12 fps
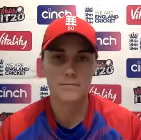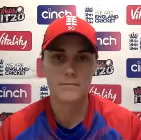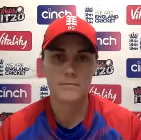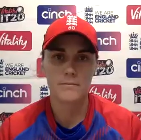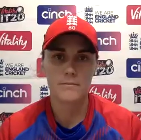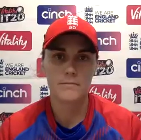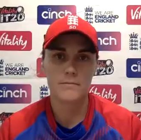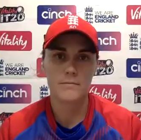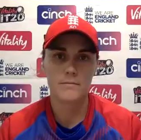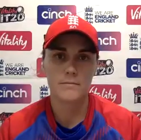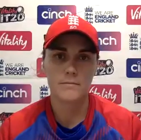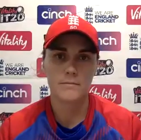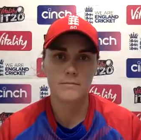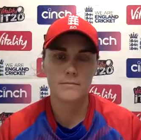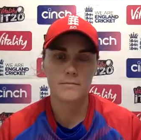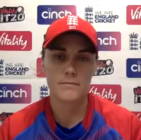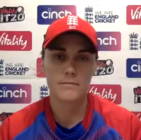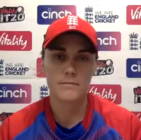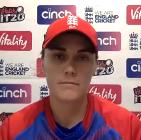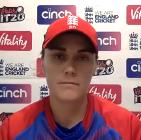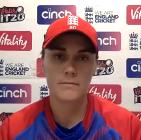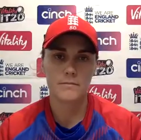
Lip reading: (no one is talking)